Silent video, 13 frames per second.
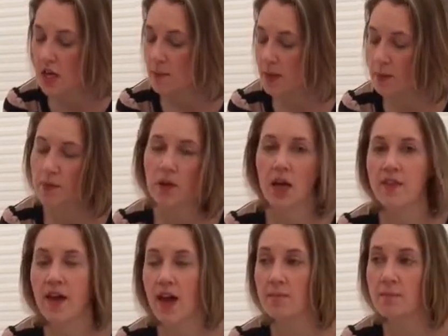People
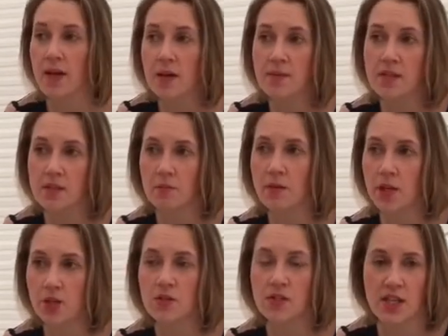like that, maybe
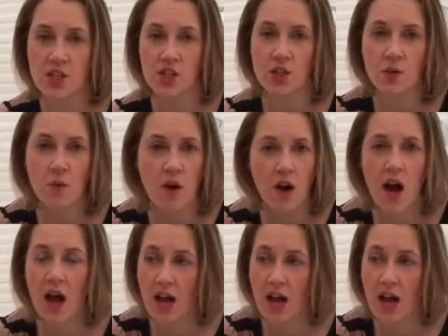somebody who says, you know what,